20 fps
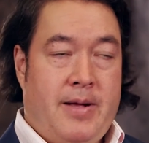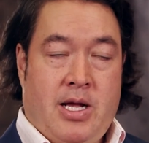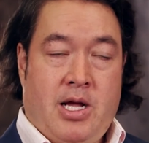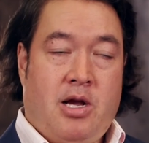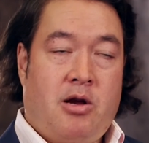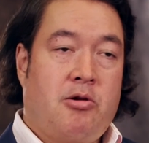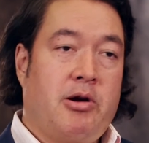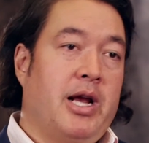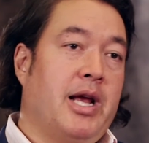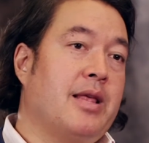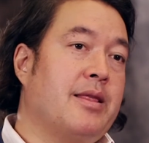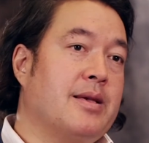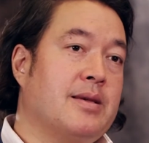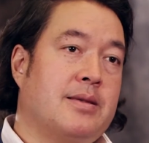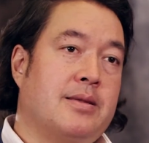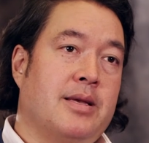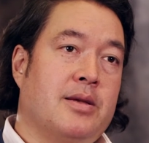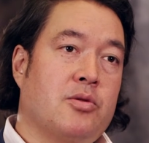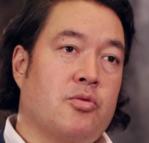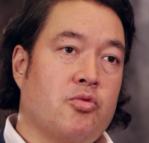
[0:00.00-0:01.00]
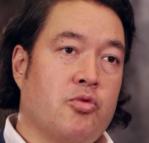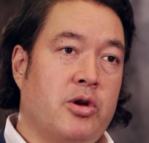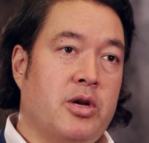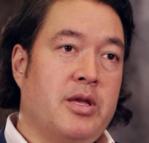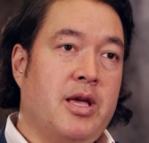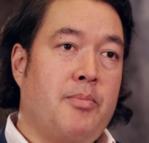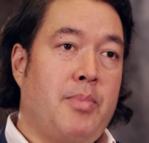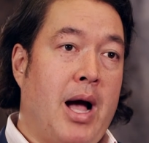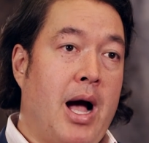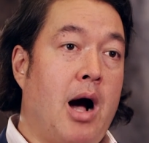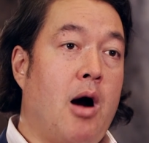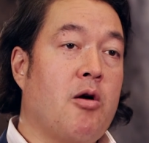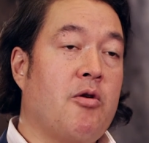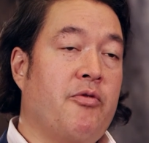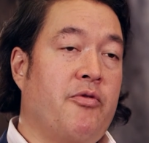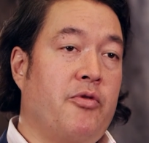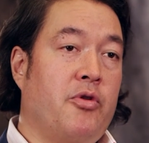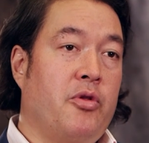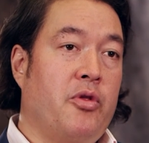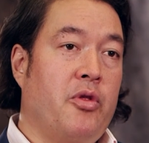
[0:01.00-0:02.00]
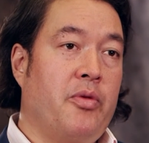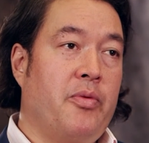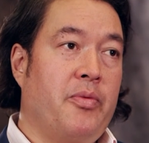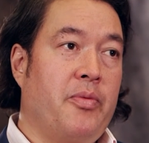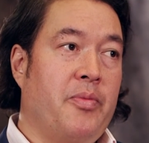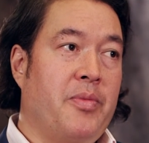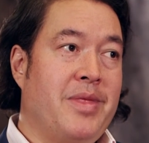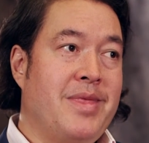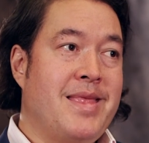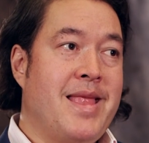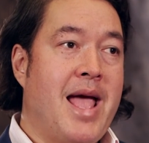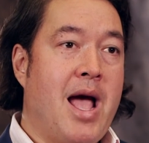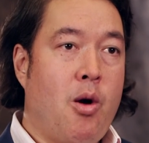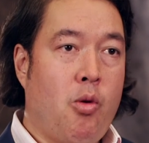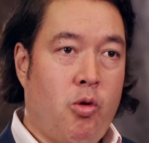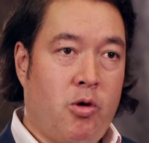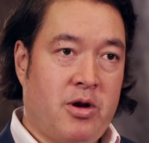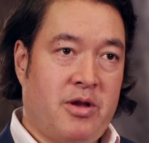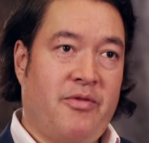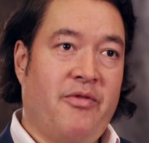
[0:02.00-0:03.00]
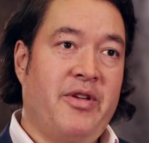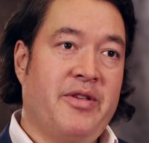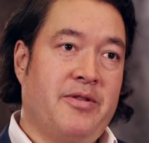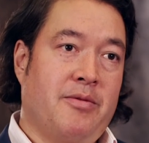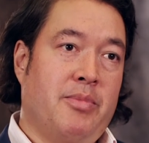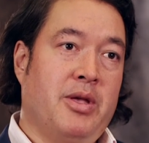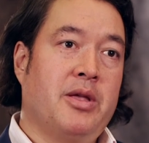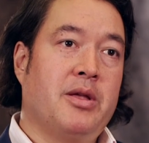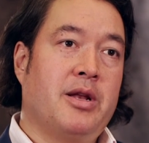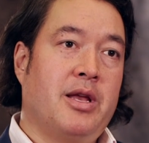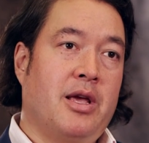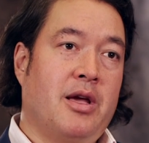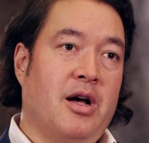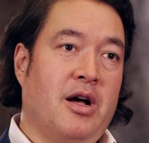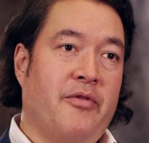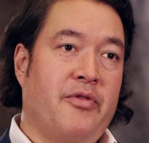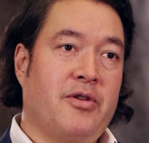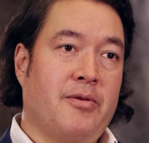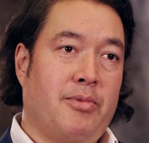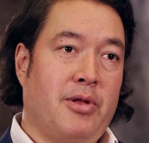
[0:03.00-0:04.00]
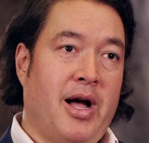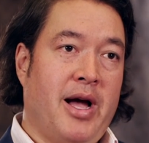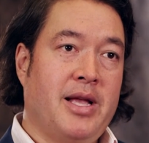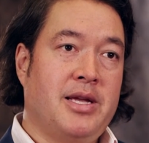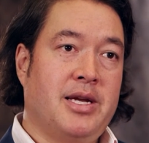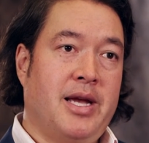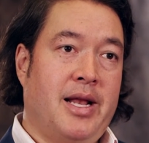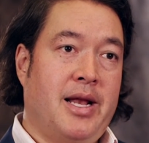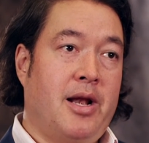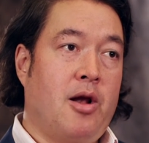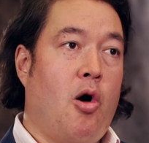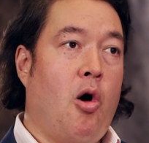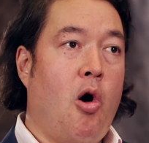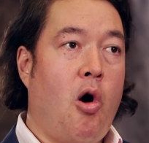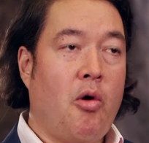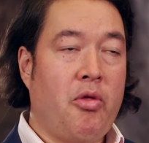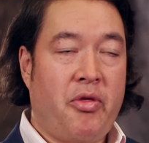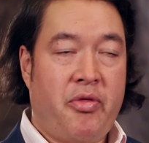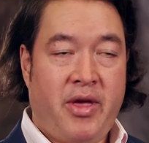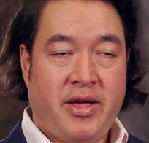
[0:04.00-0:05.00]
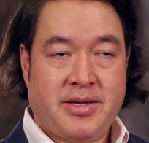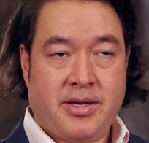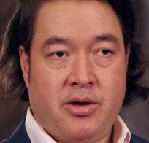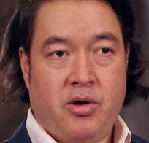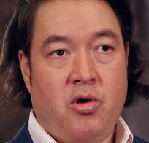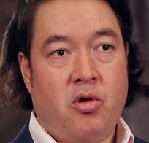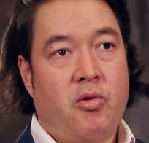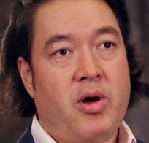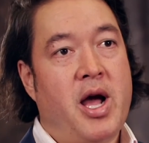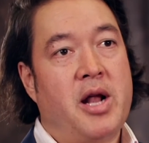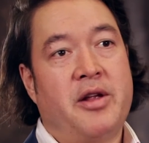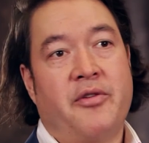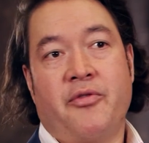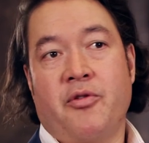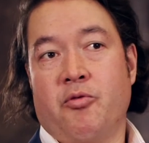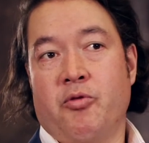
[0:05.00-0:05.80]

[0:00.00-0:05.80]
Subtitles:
creating this really powerful networked visibility of supply chain and all the things that go around it for